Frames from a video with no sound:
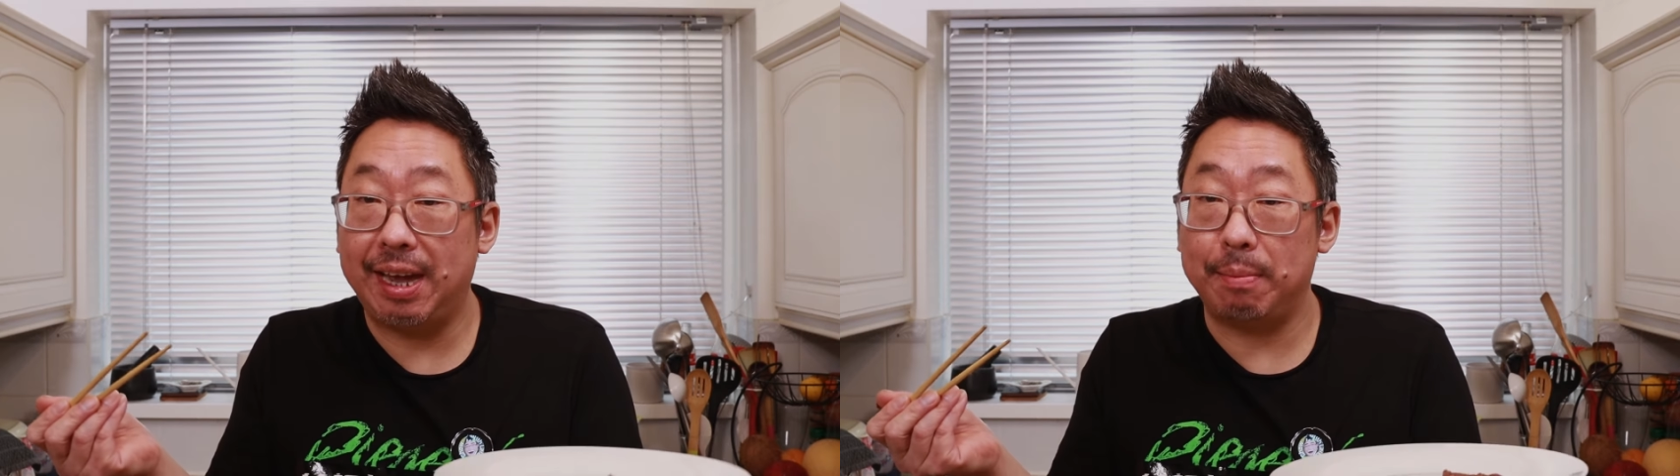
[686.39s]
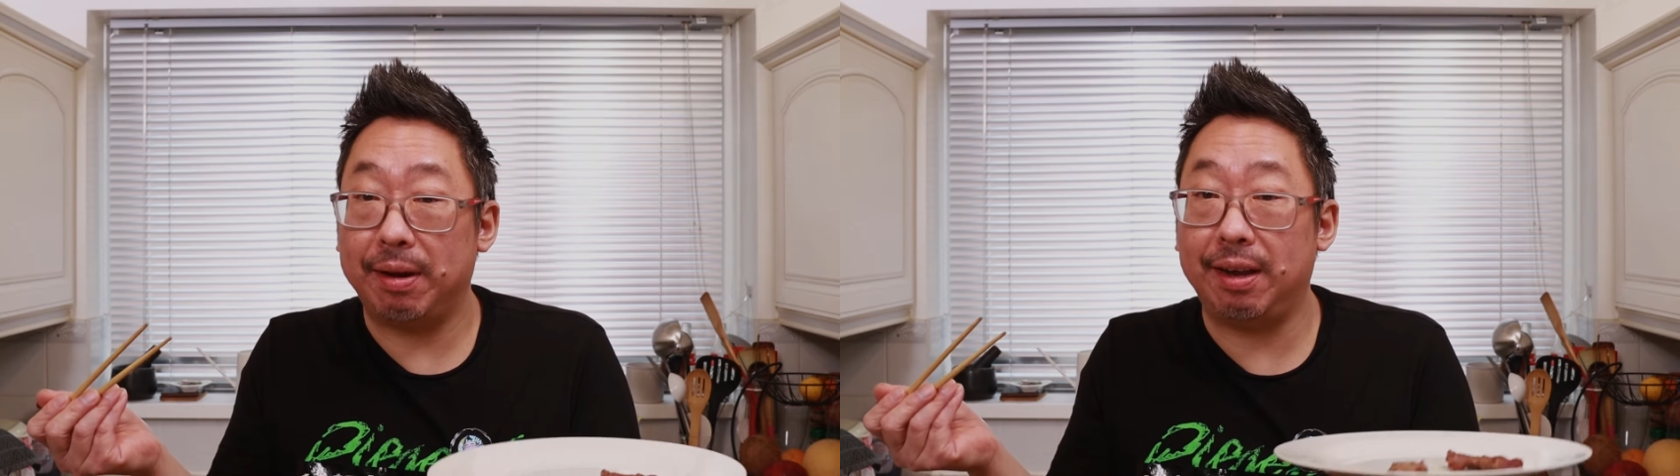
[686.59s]

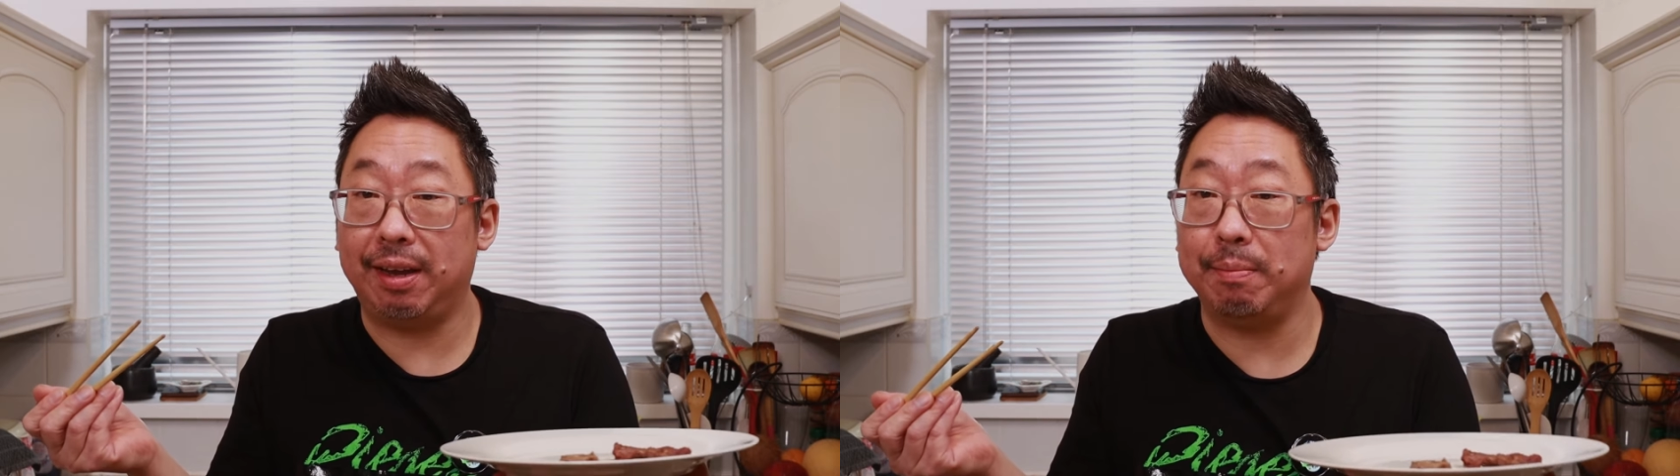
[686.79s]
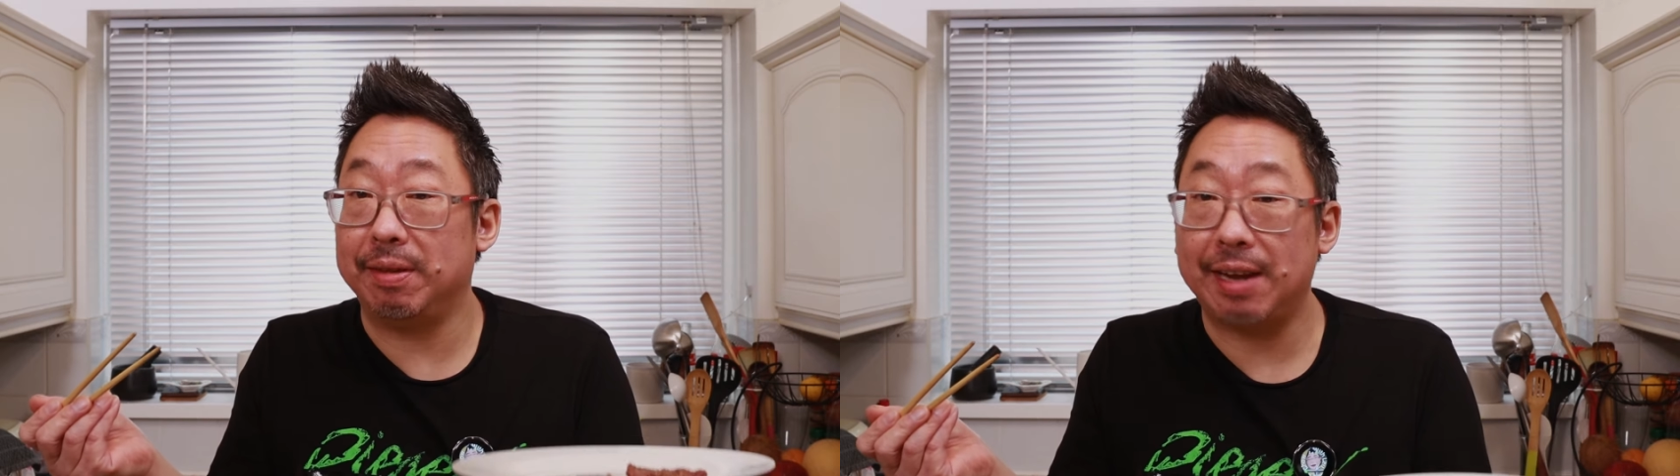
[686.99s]

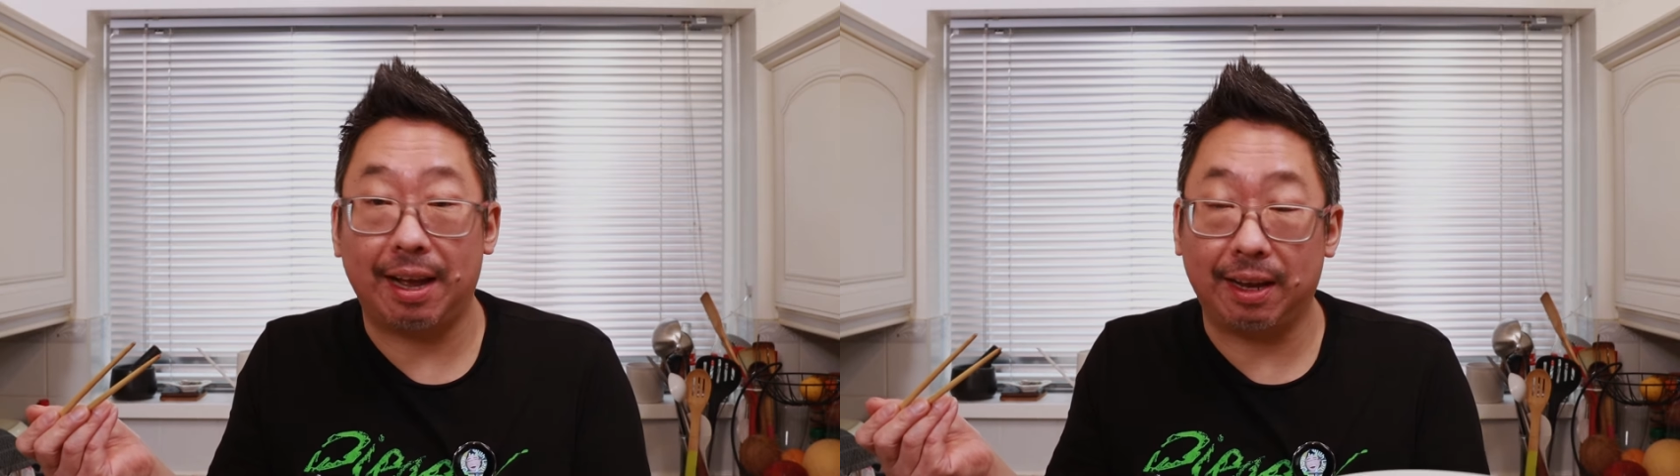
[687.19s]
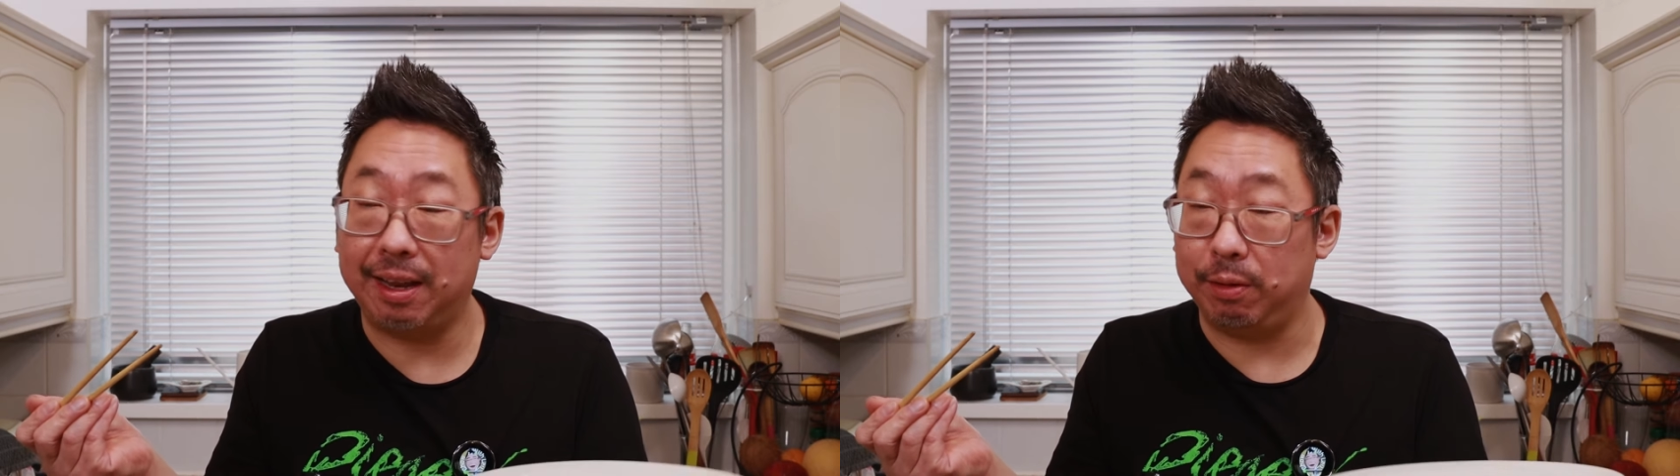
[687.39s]
chemically and
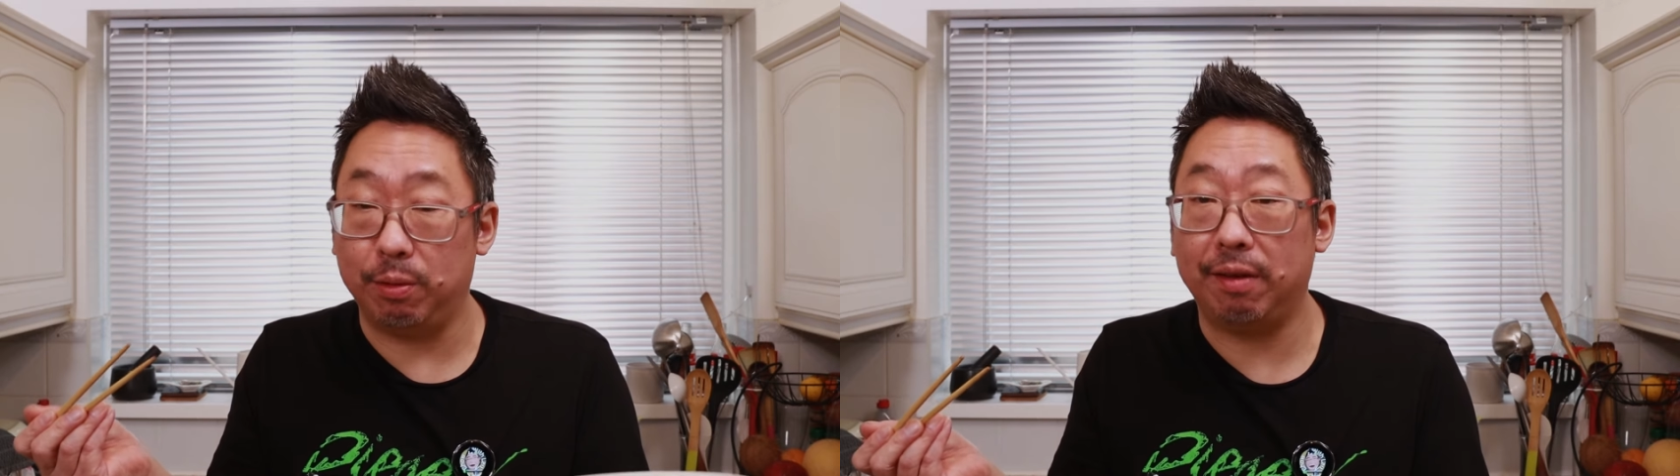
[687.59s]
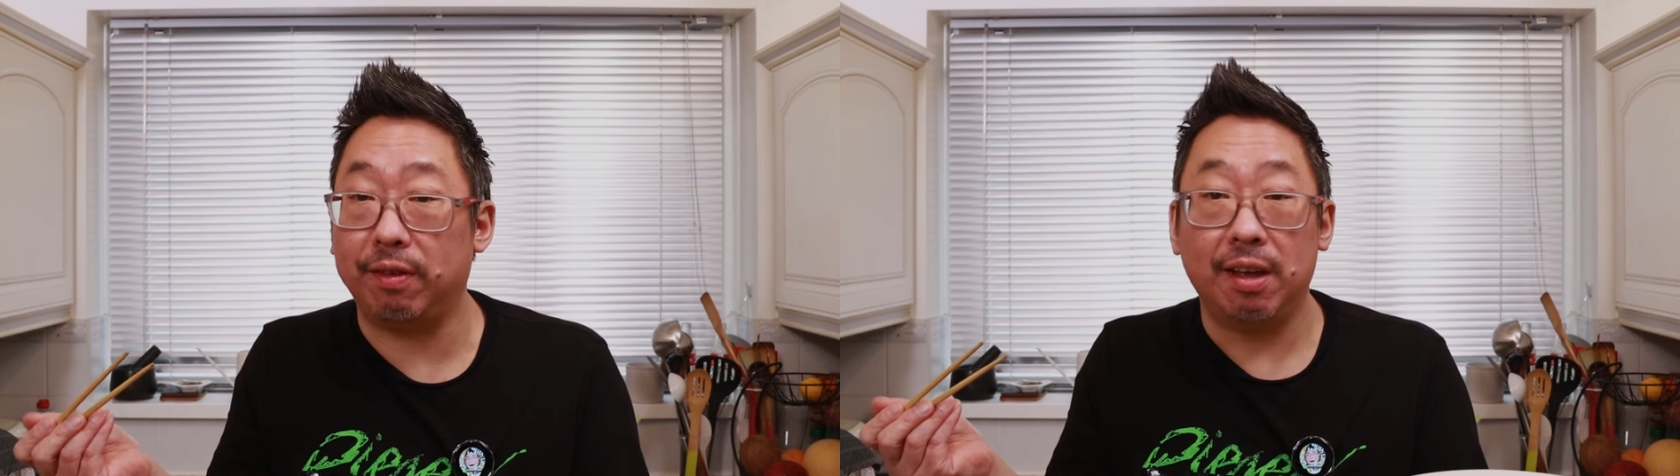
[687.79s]
metallically and
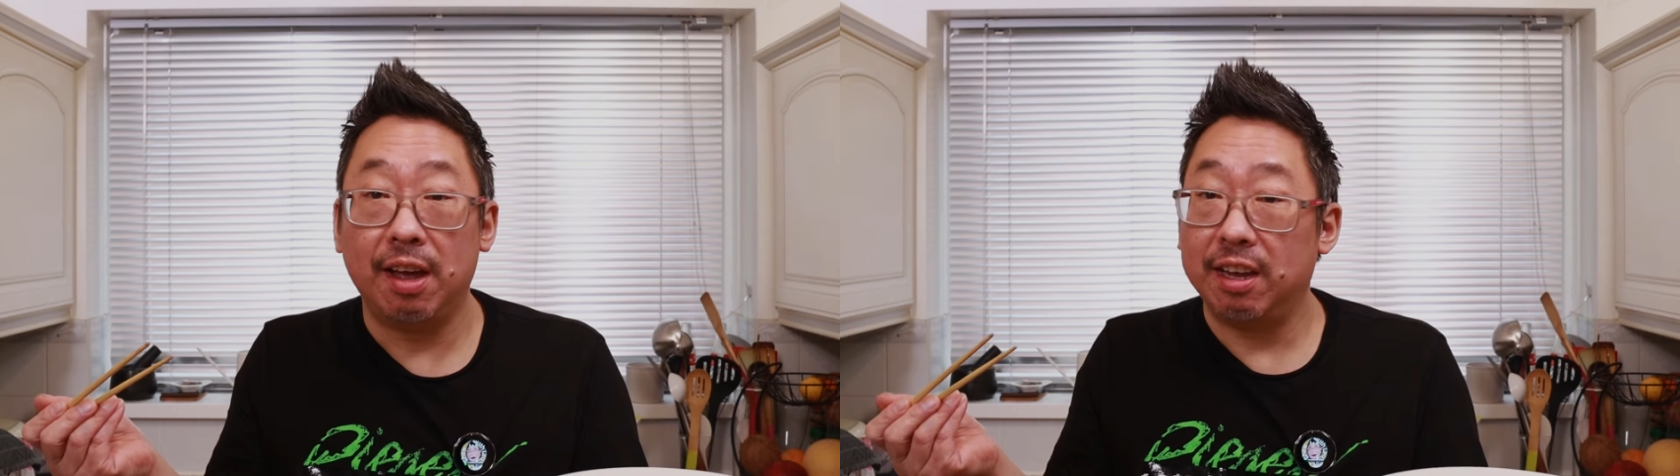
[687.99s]
whatever.